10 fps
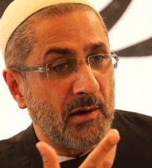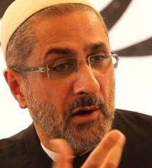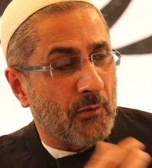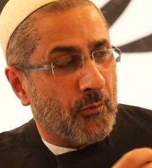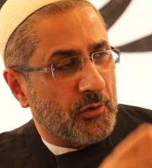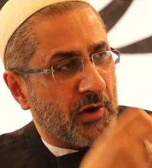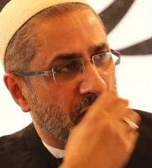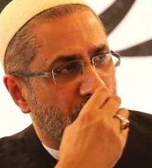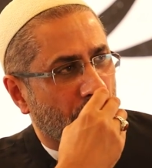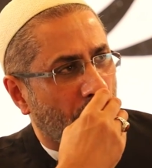for their
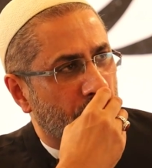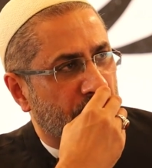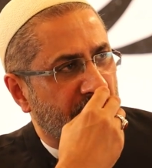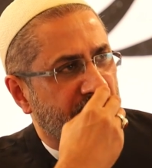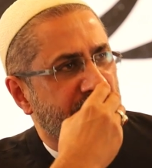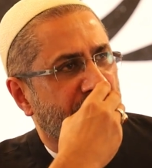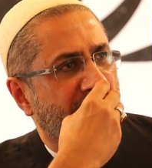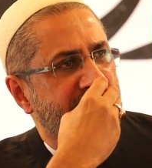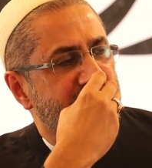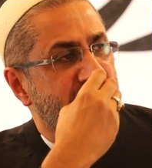growth and
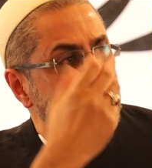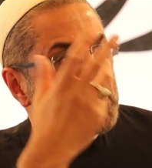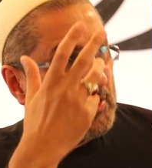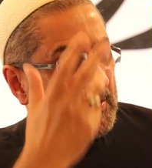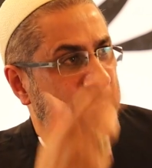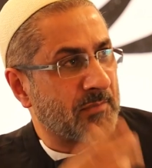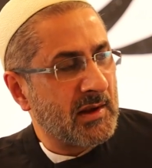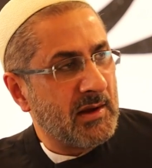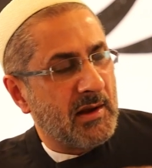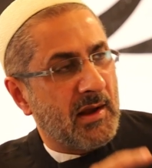refined nature.
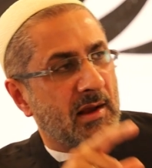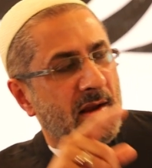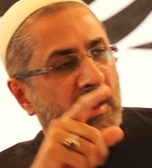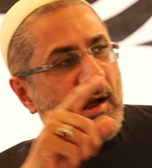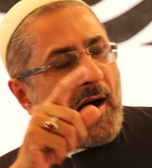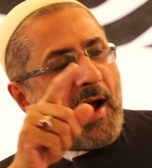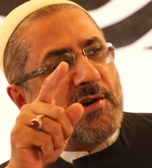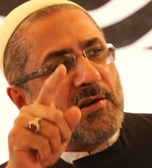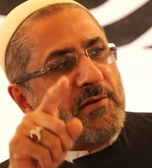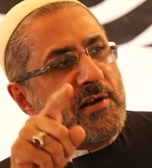I
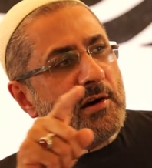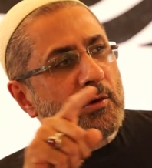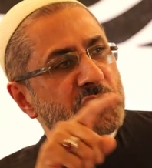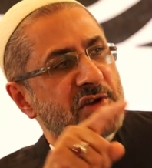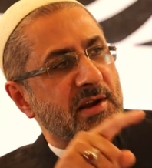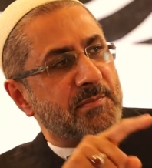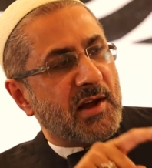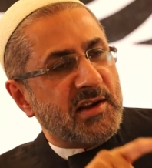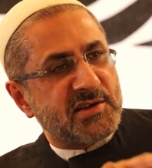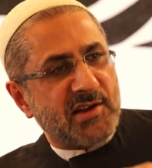revere Hussein ibn
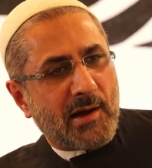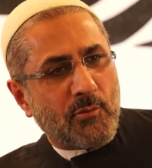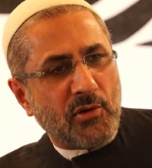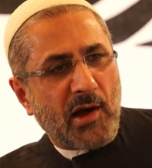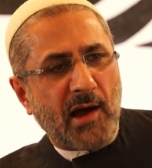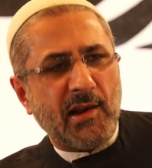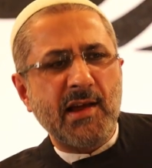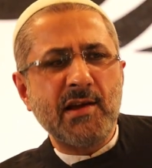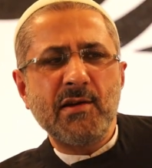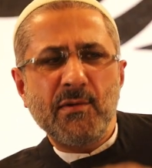Ali salamullah
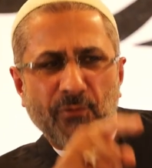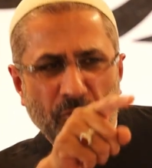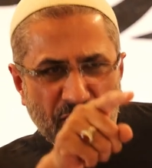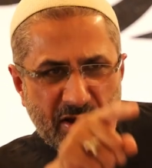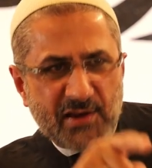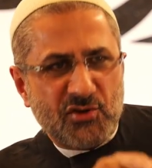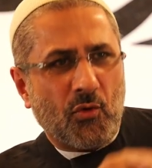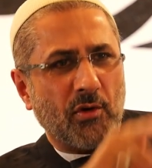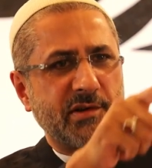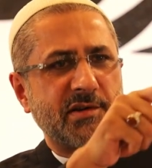alayhi for these
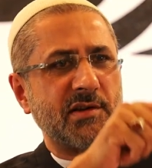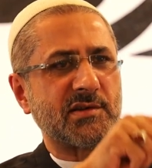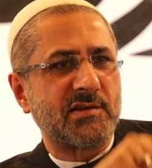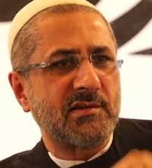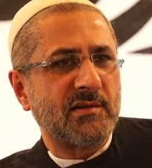qualities.